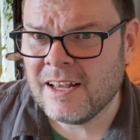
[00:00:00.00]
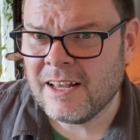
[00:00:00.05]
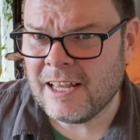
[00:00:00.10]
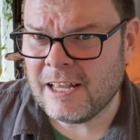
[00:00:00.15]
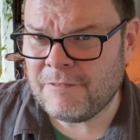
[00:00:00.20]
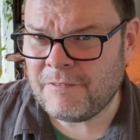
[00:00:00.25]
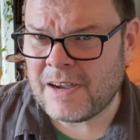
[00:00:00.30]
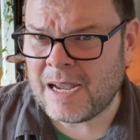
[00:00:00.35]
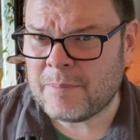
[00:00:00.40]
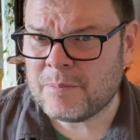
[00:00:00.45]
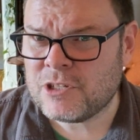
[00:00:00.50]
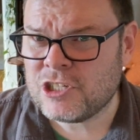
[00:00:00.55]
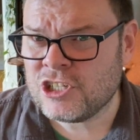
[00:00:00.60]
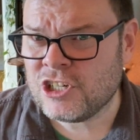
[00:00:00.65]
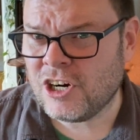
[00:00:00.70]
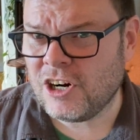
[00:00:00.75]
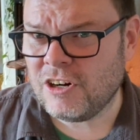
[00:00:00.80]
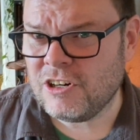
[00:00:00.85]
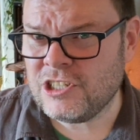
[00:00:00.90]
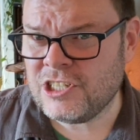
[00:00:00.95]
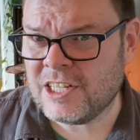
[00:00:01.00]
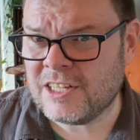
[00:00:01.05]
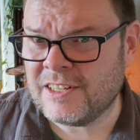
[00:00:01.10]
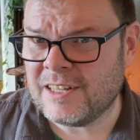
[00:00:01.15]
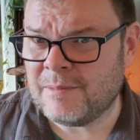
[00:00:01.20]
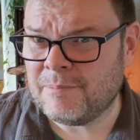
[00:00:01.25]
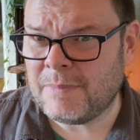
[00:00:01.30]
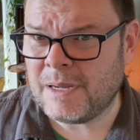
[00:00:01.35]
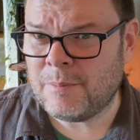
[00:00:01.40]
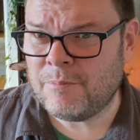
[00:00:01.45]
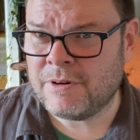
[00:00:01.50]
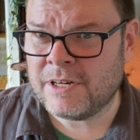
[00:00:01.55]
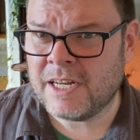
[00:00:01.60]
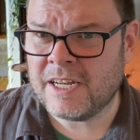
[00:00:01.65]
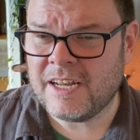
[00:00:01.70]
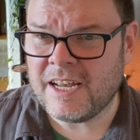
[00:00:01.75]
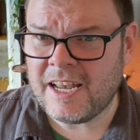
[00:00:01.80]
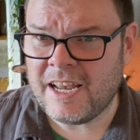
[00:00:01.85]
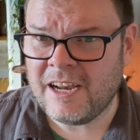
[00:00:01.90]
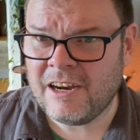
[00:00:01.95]
if I'm charging them by
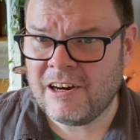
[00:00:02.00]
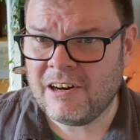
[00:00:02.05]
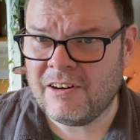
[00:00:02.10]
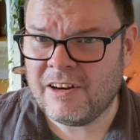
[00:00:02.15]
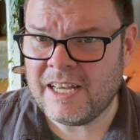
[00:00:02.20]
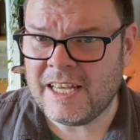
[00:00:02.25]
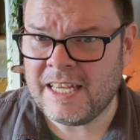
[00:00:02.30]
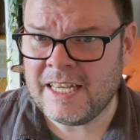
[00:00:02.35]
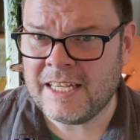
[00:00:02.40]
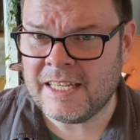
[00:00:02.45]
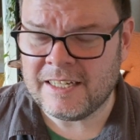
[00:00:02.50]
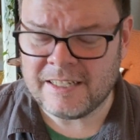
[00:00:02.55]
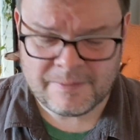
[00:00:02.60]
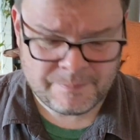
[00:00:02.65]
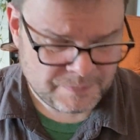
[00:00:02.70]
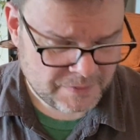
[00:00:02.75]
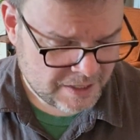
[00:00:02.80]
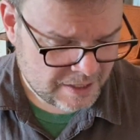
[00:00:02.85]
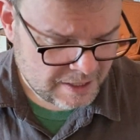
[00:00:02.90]
bringing air in,